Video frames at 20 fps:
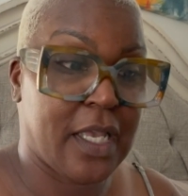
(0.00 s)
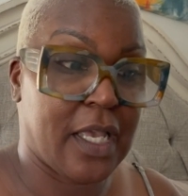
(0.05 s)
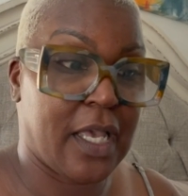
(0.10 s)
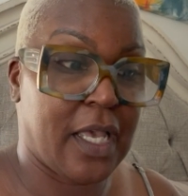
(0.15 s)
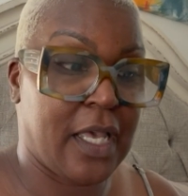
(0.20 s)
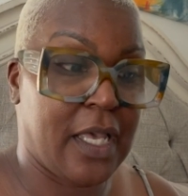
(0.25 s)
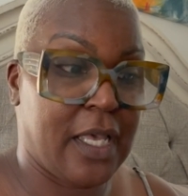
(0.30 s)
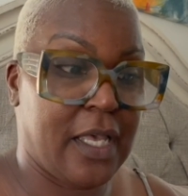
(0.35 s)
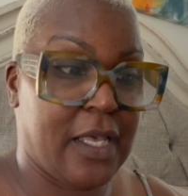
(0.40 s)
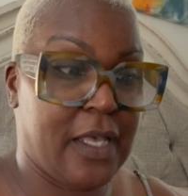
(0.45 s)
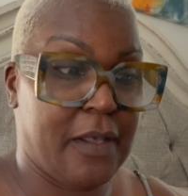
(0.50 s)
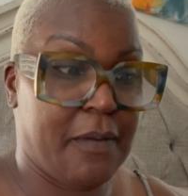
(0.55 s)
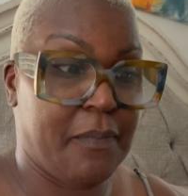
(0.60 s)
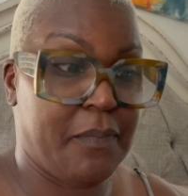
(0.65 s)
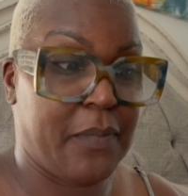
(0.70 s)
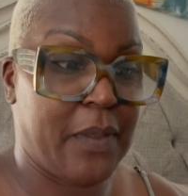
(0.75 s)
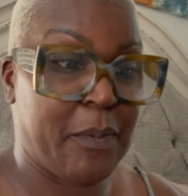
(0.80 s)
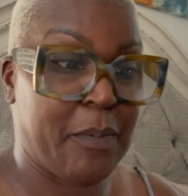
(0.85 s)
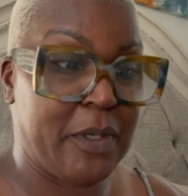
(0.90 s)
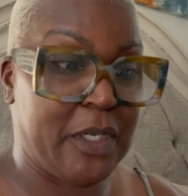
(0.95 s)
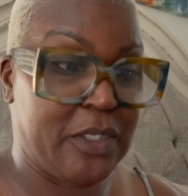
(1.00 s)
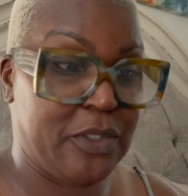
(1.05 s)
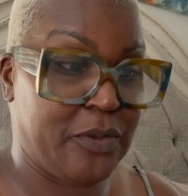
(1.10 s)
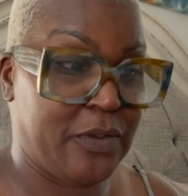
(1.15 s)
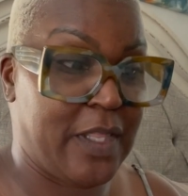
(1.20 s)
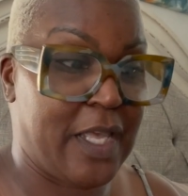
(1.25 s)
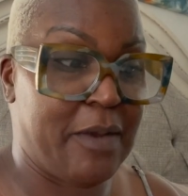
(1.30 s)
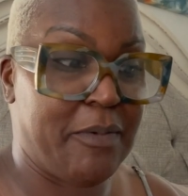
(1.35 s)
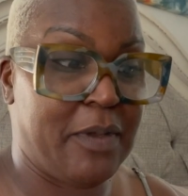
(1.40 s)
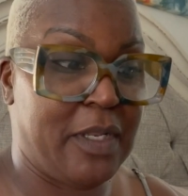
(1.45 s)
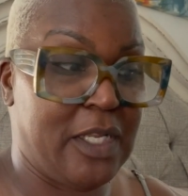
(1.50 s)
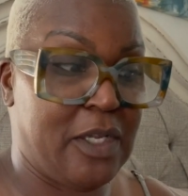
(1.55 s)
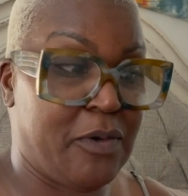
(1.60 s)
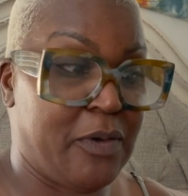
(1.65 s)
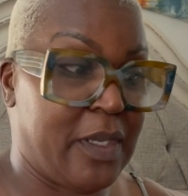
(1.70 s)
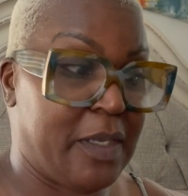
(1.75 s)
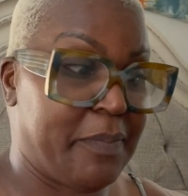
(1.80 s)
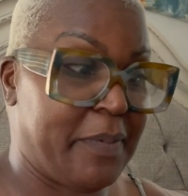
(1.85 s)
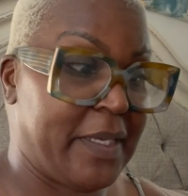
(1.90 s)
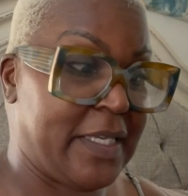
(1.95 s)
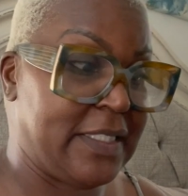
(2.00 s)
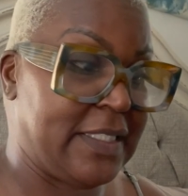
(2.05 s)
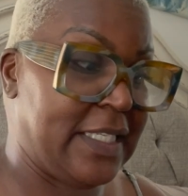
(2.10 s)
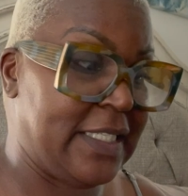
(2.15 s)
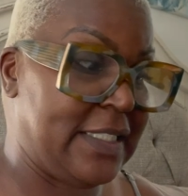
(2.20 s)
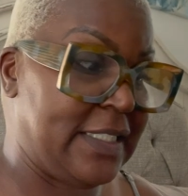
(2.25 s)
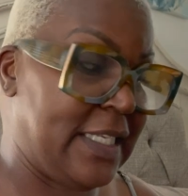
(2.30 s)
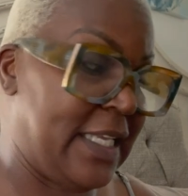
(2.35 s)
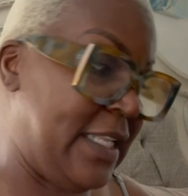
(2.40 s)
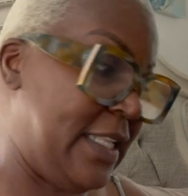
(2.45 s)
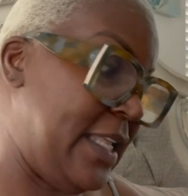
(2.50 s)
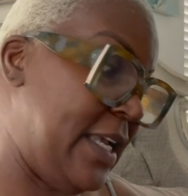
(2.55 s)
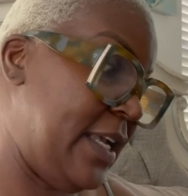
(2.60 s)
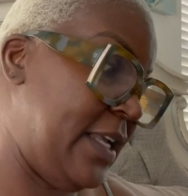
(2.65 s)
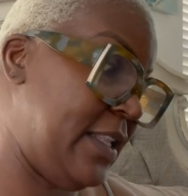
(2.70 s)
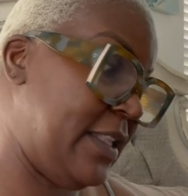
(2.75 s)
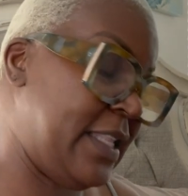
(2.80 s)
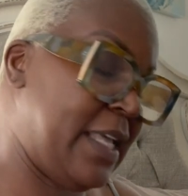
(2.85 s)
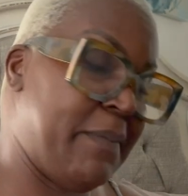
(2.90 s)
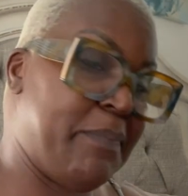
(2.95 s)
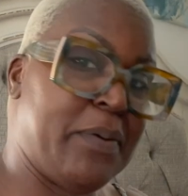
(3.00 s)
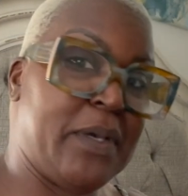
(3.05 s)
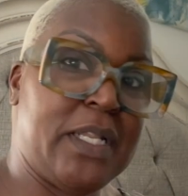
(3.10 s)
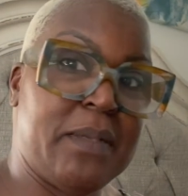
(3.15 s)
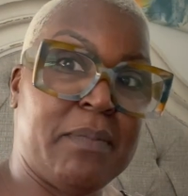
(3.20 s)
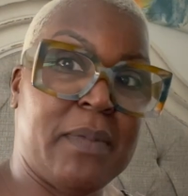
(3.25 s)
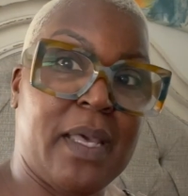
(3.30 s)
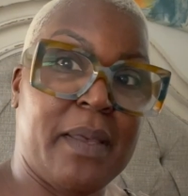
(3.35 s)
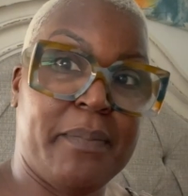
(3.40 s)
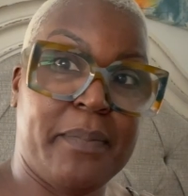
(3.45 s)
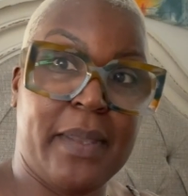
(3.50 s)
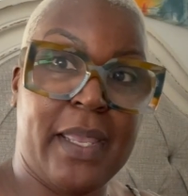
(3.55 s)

I want to do that really quick because they said they put them up